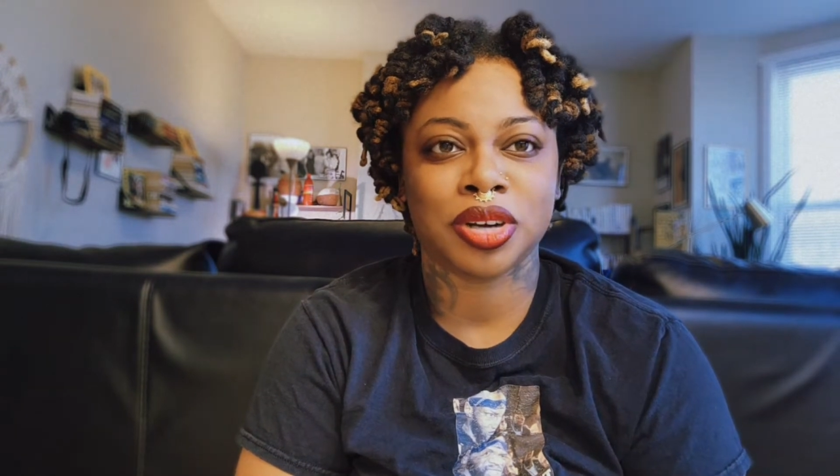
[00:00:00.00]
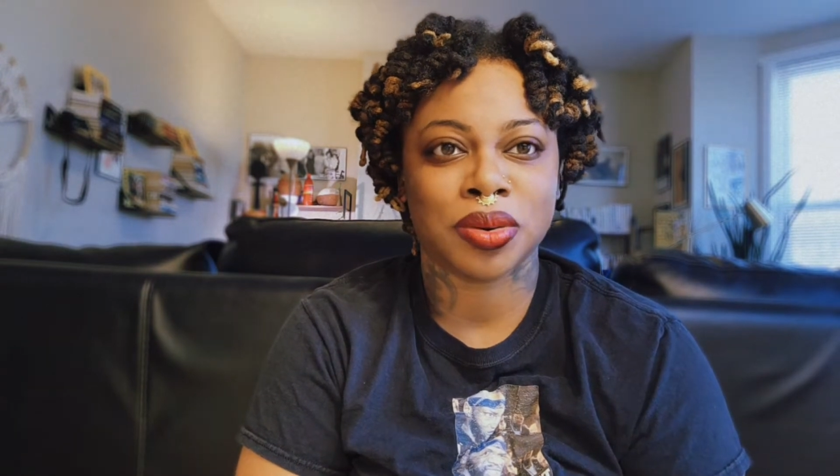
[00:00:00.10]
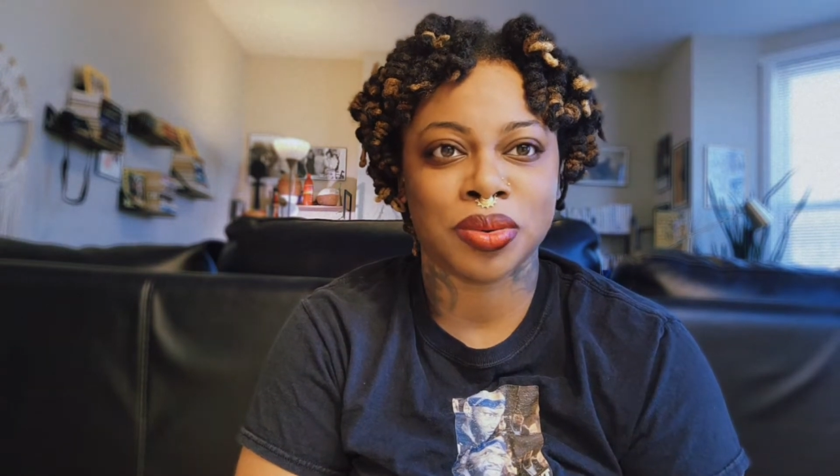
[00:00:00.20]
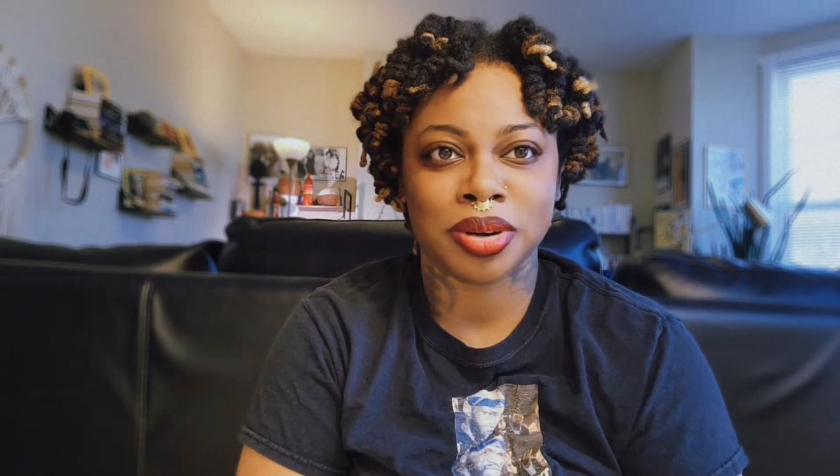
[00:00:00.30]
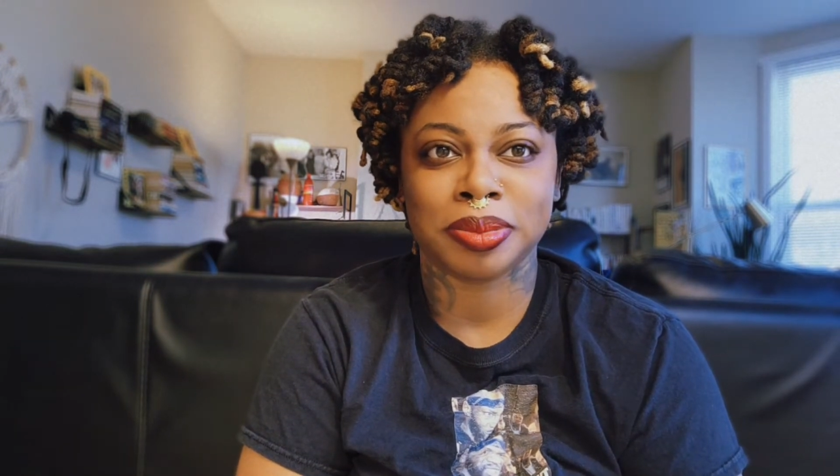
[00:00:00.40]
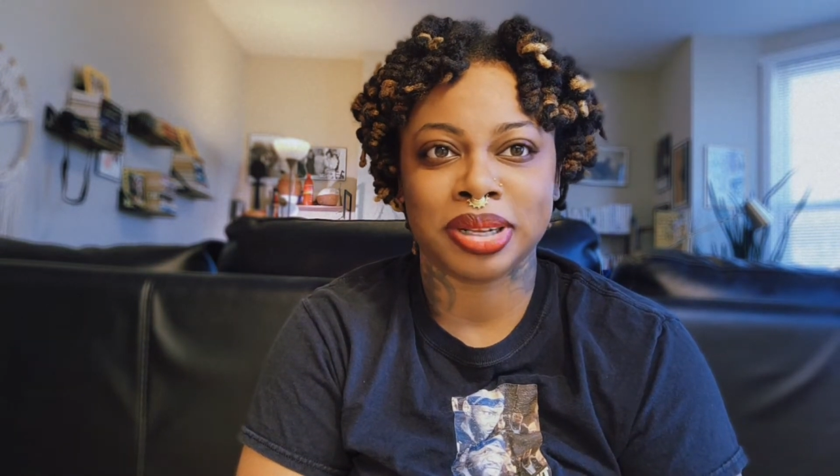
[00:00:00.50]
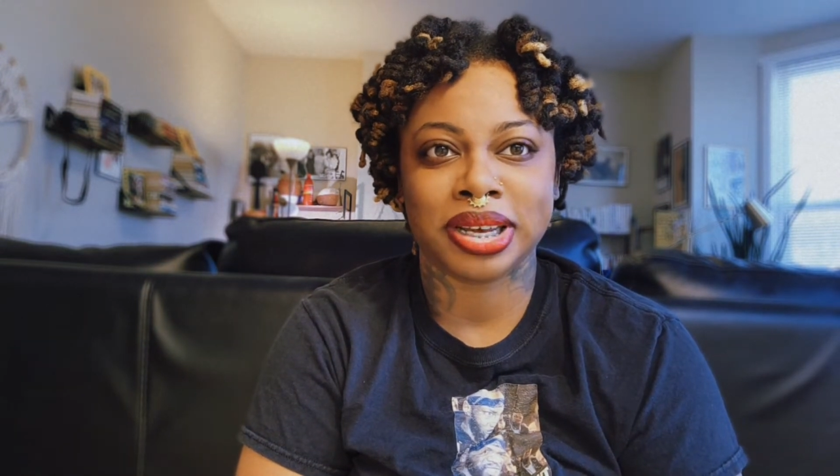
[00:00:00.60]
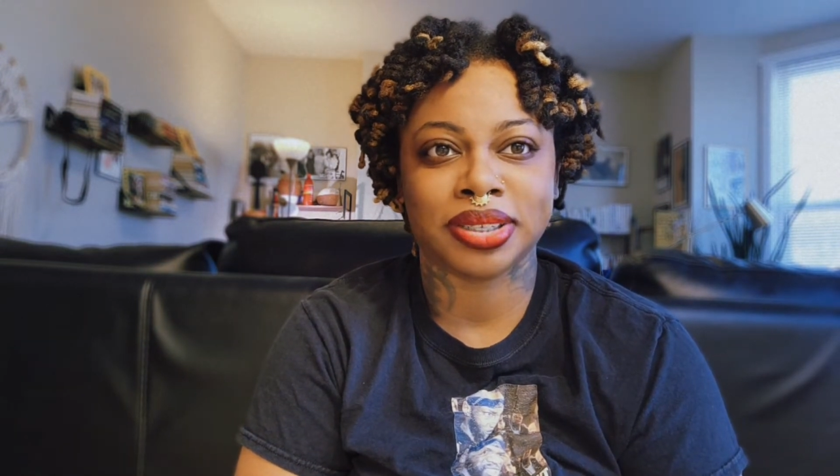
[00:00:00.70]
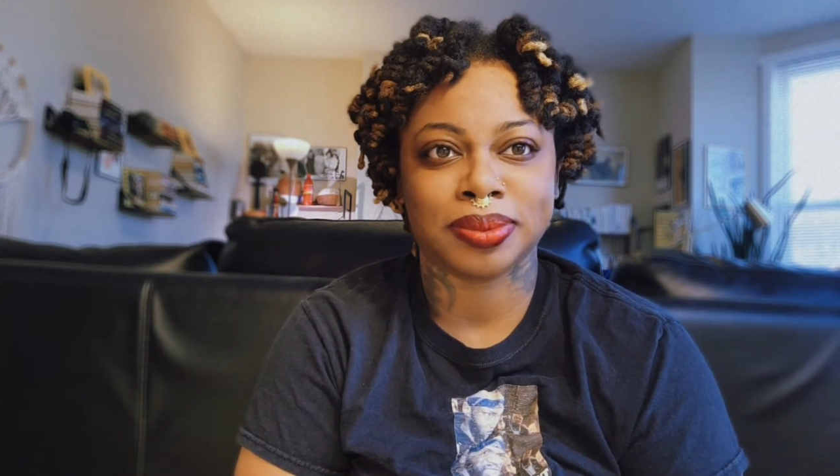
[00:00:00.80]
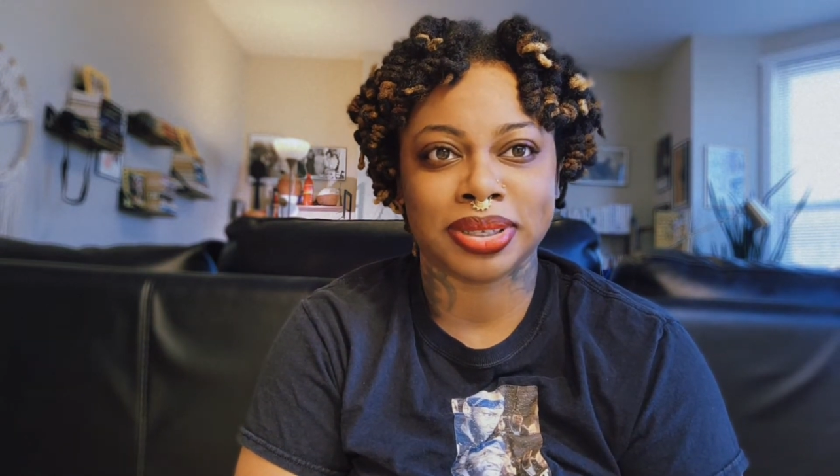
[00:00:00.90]
trying to order
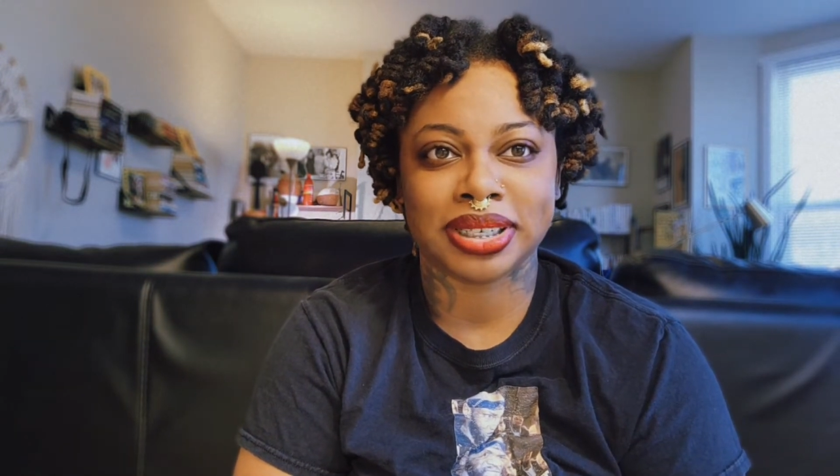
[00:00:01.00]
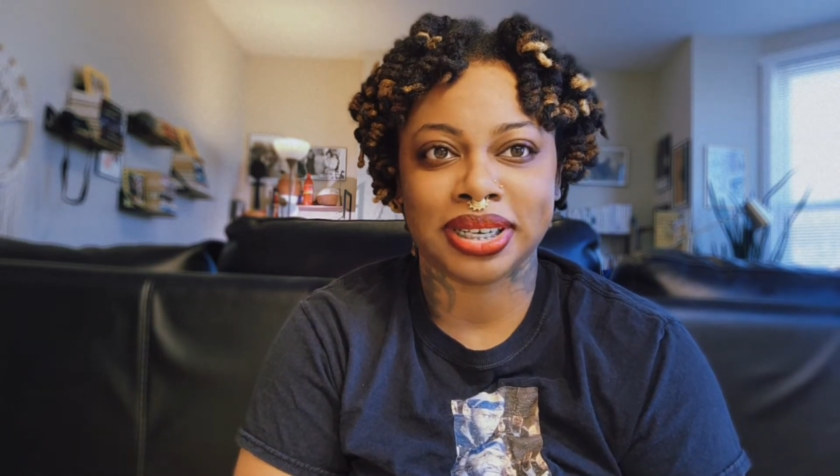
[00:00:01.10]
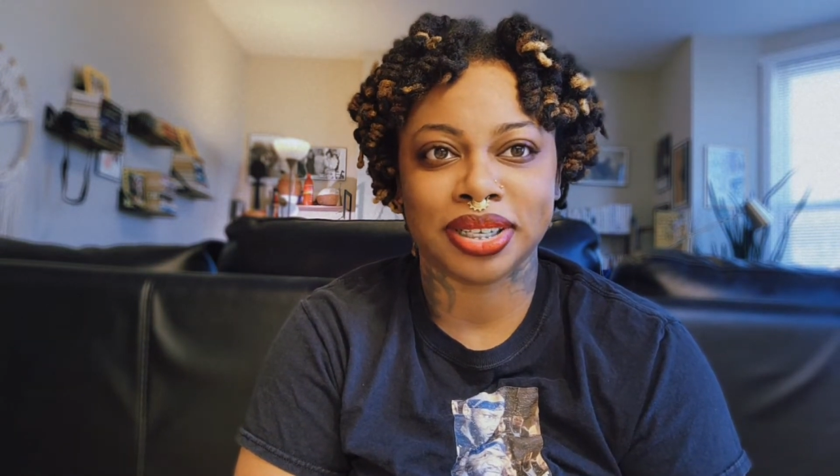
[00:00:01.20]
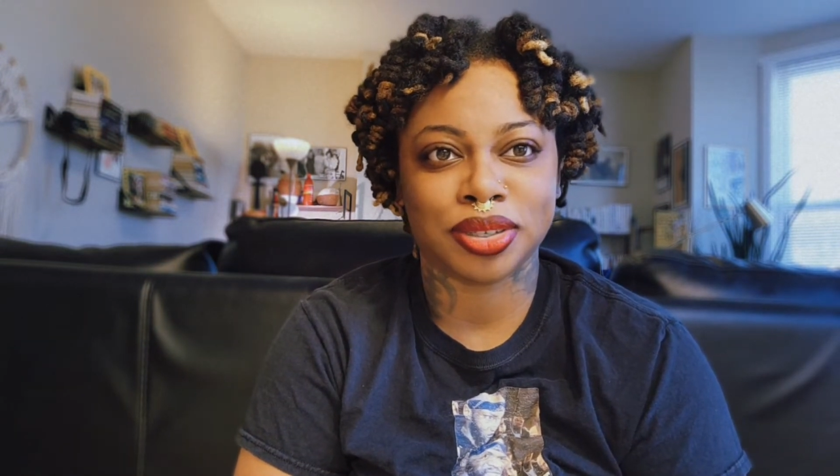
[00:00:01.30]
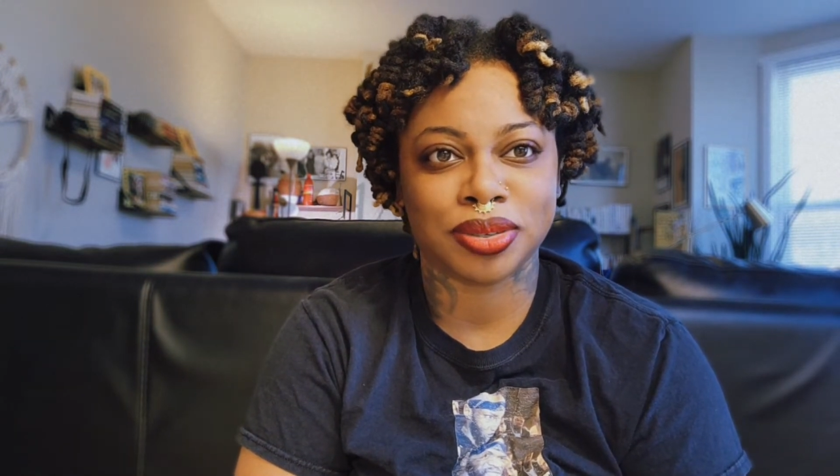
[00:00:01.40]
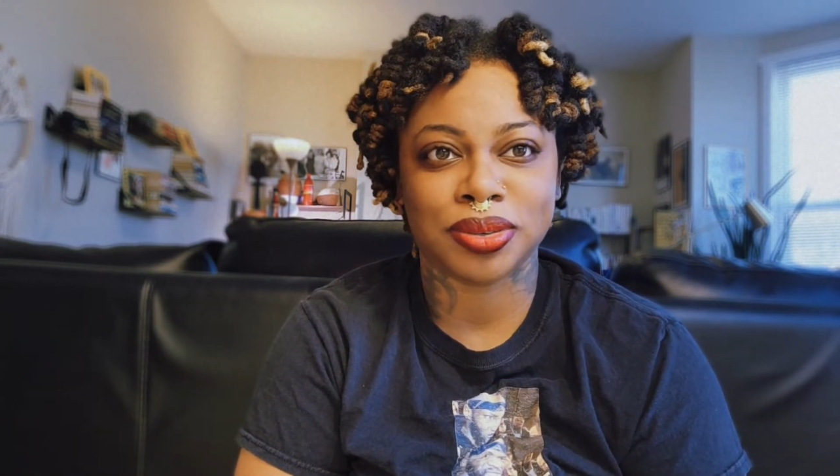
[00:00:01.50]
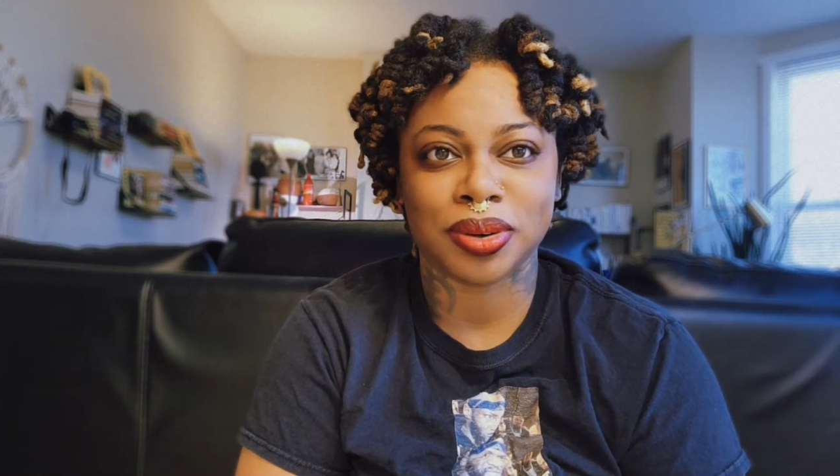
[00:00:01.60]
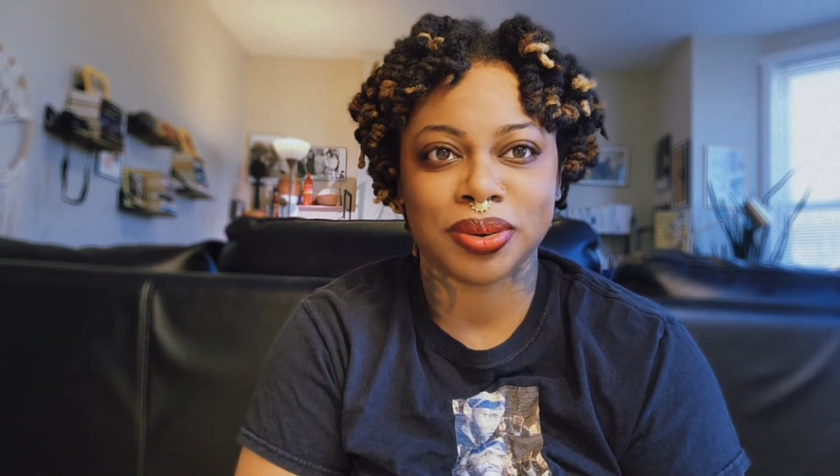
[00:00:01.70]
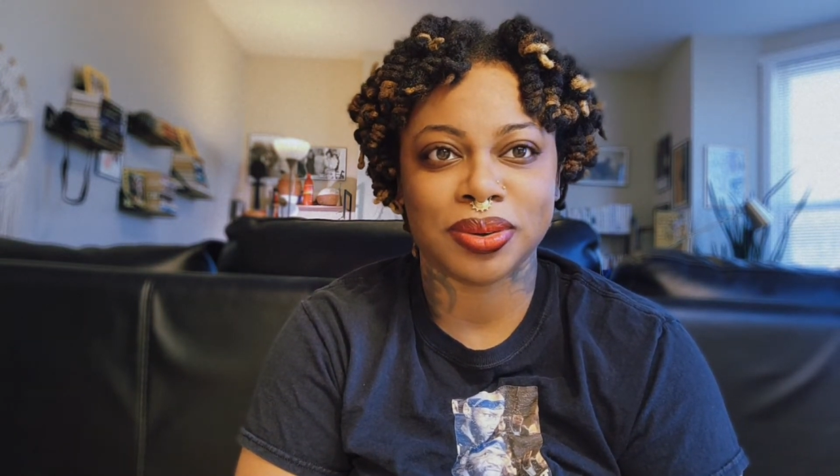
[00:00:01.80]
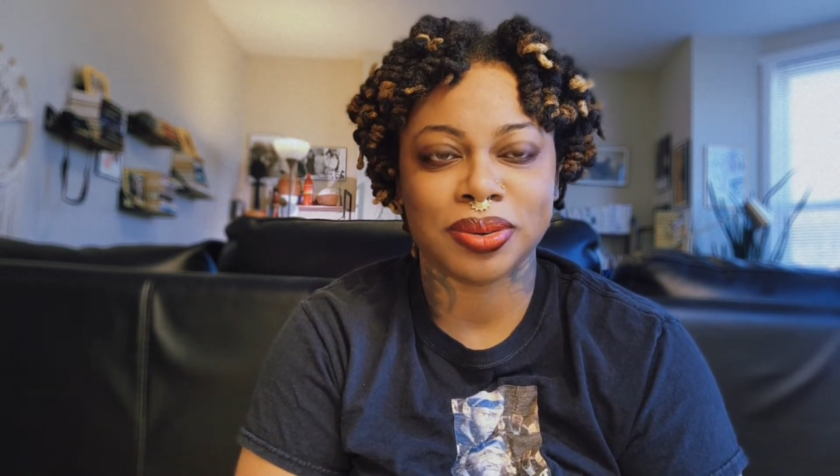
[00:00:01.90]
plants once it gets too
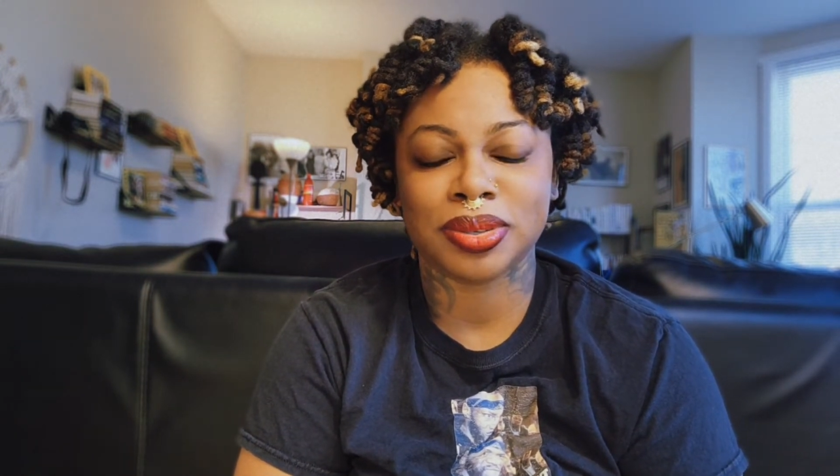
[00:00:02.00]
cold.